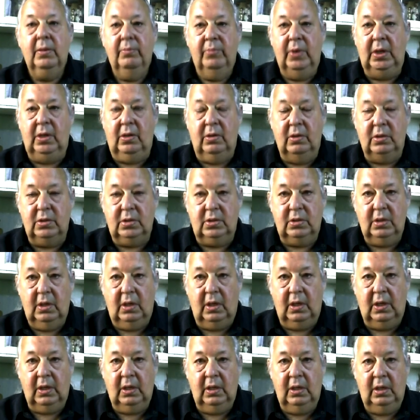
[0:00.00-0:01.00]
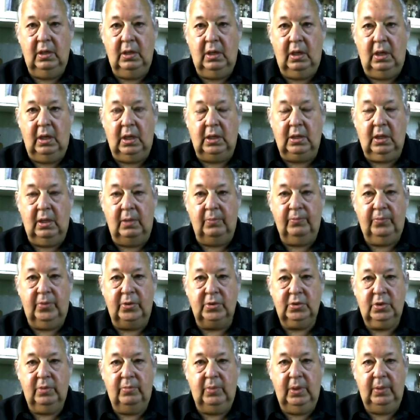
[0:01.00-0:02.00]
because I can't
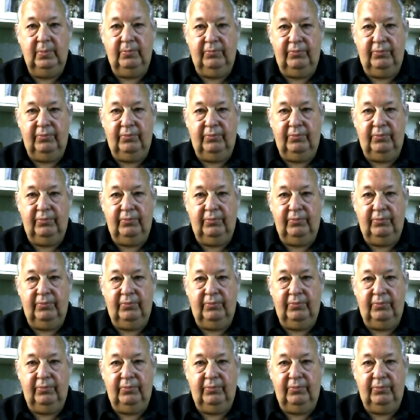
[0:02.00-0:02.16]
possibly